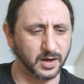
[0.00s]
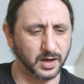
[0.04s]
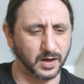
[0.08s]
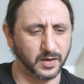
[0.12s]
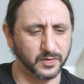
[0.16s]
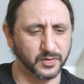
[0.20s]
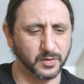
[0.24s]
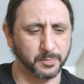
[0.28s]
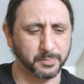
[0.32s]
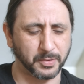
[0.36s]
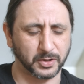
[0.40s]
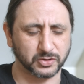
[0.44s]

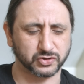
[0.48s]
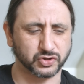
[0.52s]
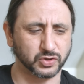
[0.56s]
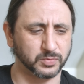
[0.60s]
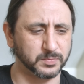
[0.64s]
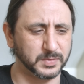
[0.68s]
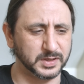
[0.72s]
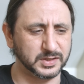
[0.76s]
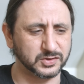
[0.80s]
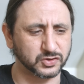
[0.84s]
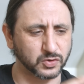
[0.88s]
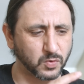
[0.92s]
at the
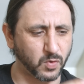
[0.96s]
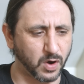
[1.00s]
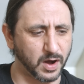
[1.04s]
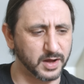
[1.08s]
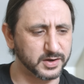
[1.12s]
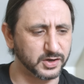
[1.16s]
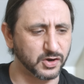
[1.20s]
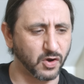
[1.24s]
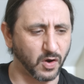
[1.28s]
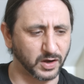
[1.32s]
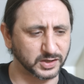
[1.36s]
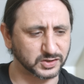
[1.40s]
bottom is
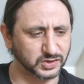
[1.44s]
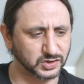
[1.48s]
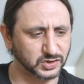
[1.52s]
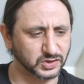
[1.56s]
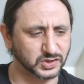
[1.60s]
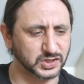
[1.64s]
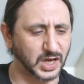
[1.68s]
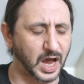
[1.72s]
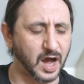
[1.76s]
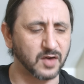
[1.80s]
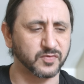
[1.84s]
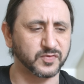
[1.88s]
quite nice and
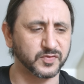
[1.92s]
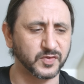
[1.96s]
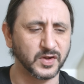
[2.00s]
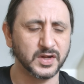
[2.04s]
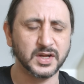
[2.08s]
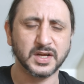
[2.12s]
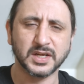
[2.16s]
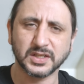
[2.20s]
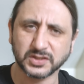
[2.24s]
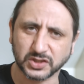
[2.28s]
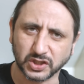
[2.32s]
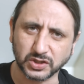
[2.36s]

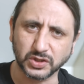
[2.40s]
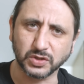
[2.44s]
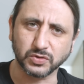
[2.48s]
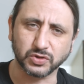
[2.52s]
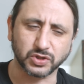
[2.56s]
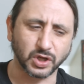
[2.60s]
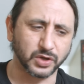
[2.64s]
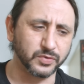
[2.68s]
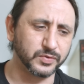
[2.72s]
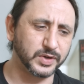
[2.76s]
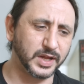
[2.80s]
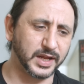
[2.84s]
tough, so you
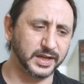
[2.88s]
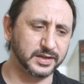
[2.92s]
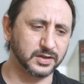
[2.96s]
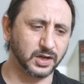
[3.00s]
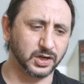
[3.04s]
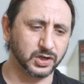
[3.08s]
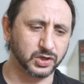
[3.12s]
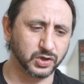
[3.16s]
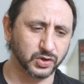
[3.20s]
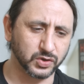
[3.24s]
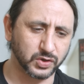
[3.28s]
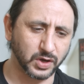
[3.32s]
do need
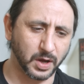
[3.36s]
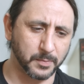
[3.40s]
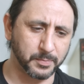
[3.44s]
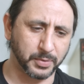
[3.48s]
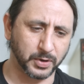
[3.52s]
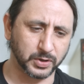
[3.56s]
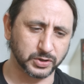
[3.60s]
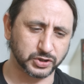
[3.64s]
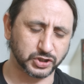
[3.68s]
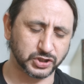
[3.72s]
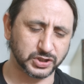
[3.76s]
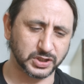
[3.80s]
a good
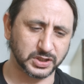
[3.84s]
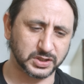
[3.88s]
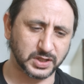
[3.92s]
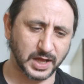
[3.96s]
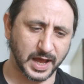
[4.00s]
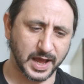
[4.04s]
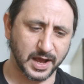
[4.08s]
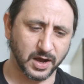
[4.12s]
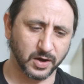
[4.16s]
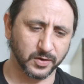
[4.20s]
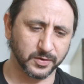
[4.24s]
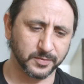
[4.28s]
push
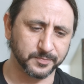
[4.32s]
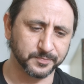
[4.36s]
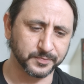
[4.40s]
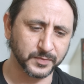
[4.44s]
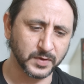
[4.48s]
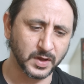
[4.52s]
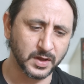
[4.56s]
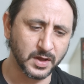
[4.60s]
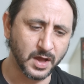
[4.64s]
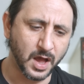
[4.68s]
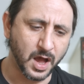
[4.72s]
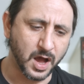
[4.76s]
down.
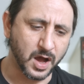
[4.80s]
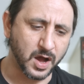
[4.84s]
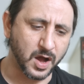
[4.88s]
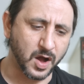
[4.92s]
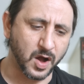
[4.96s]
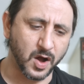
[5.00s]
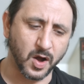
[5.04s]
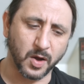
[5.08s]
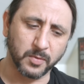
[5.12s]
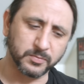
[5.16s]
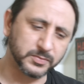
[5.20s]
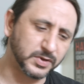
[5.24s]

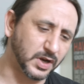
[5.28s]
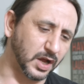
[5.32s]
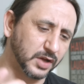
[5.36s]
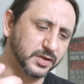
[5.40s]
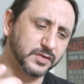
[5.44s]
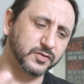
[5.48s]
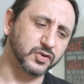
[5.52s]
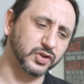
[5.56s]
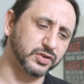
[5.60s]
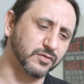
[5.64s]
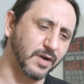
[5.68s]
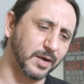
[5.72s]
You know,
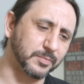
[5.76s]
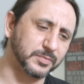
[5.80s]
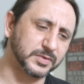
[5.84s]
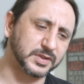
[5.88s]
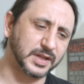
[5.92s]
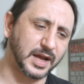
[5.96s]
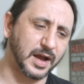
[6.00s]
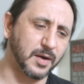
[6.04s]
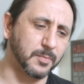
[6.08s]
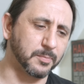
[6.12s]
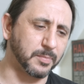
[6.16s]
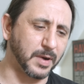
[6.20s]
you've got your up and
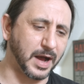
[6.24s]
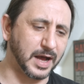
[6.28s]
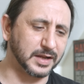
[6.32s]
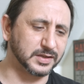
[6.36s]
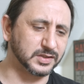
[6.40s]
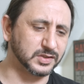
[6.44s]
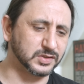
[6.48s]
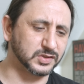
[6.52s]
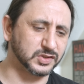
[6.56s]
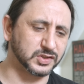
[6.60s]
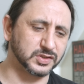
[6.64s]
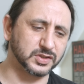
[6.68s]
down
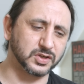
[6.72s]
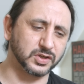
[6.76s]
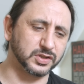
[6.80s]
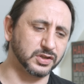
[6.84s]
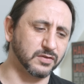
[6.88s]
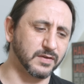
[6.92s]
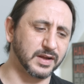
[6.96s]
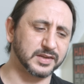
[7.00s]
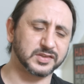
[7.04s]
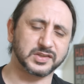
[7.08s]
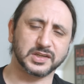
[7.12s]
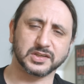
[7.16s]
buttons, you've got
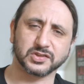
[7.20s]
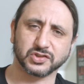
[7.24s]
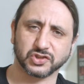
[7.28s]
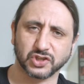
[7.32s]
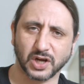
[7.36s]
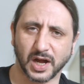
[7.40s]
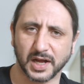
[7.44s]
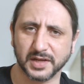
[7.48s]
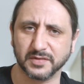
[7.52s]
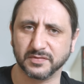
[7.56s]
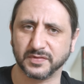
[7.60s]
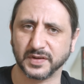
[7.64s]
your
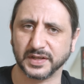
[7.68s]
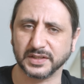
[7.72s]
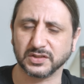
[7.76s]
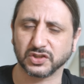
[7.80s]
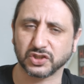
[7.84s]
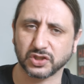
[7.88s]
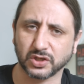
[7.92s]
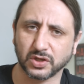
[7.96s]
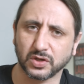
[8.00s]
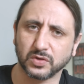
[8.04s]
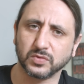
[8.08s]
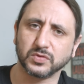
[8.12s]
SXJ
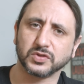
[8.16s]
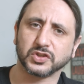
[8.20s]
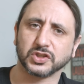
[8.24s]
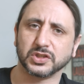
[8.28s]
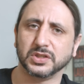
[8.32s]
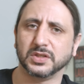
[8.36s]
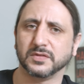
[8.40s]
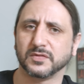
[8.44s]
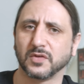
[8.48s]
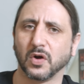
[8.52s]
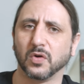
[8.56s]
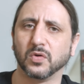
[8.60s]
V2, so
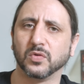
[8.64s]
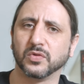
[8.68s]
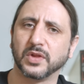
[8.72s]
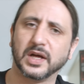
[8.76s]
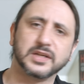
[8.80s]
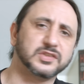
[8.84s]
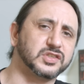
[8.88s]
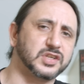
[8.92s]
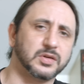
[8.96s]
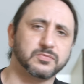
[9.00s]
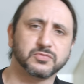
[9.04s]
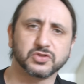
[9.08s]
you've got all
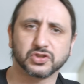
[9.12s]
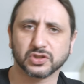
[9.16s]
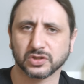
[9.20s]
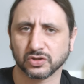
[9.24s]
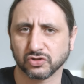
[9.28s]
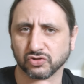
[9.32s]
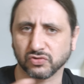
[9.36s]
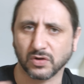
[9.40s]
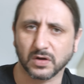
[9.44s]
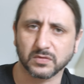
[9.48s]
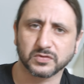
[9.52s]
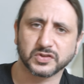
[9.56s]
that temperature
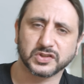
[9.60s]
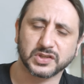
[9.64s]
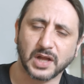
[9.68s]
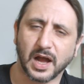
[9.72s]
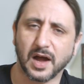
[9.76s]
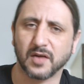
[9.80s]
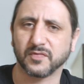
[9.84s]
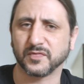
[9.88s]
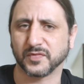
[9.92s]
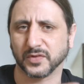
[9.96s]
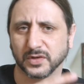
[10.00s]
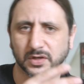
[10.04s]
control
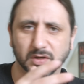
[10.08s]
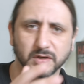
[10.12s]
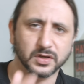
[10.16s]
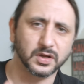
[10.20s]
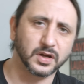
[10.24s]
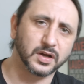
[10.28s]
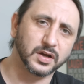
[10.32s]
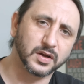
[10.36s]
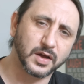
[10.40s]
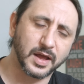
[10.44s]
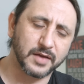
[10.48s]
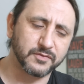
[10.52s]
stuff and
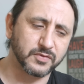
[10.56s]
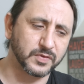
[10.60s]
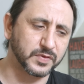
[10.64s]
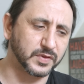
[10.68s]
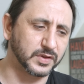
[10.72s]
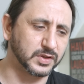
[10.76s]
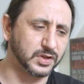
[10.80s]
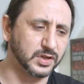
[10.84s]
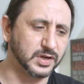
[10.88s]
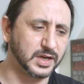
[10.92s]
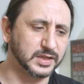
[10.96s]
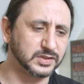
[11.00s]

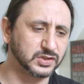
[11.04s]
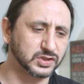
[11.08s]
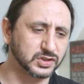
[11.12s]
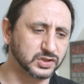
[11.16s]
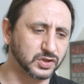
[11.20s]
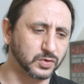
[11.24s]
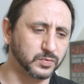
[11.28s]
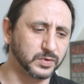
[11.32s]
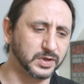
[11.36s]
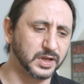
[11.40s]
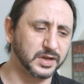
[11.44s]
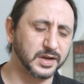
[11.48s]
everything you need to
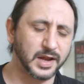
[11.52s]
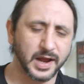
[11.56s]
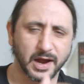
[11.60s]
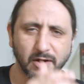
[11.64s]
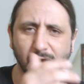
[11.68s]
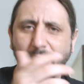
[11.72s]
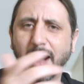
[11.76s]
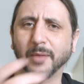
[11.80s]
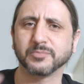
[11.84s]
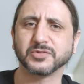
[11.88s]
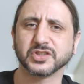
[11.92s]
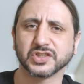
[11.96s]
do with it
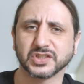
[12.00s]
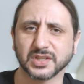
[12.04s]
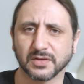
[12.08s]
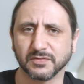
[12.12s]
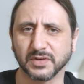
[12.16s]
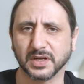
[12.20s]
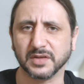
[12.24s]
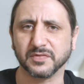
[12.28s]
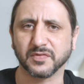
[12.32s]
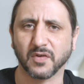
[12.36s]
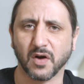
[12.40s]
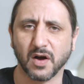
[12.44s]
there, up to
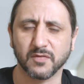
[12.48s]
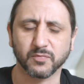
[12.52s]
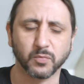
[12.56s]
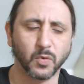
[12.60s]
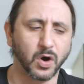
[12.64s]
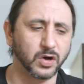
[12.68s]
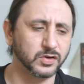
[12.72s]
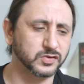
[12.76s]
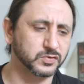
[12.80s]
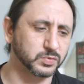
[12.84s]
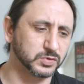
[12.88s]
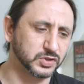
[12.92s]
75
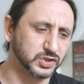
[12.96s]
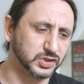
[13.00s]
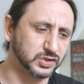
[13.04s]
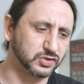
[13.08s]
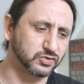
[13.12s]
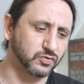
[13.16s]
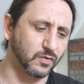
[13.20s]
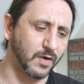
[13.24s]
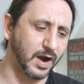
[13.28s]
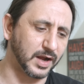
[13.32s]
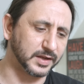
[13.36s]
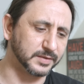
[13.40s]
watts, which is
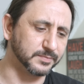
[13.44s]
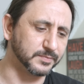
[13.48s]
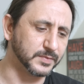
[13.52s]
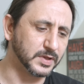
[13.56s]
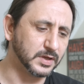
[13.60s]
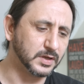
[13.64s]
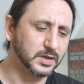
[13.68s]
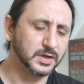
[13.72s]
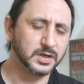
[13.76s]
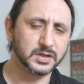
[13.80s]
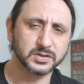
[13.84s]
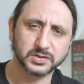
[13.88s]
great.
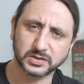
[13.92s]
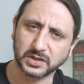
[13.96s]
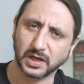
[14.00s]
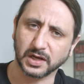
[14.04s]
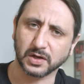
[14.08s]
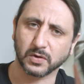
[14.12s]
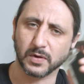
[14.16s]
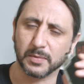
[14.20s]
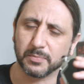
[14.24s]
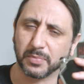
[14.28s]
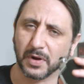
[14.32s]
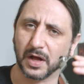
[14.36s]
So
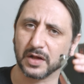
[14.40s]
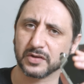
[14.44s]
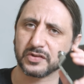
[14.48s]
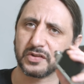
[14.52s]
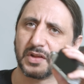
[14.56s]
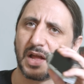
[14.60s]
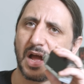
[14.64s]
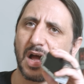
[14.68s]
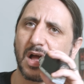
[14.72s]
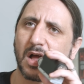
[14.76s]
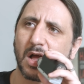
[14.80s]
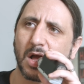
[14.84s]
quick blast
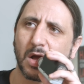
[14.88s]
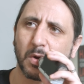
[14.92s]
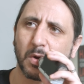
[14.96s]
now.